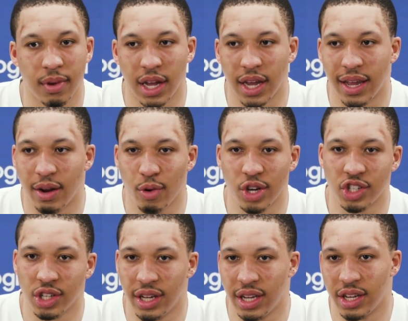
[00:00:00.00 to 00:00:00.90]
And
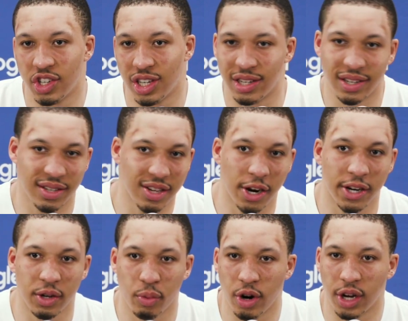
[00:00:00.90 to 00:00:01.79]
originally, it
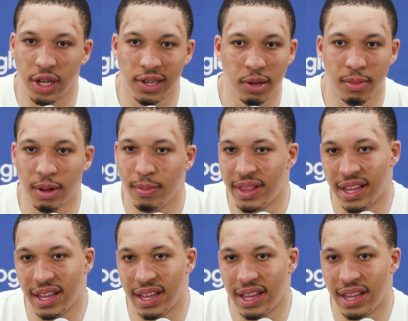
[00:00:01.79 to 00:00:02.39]
started to work a little bit,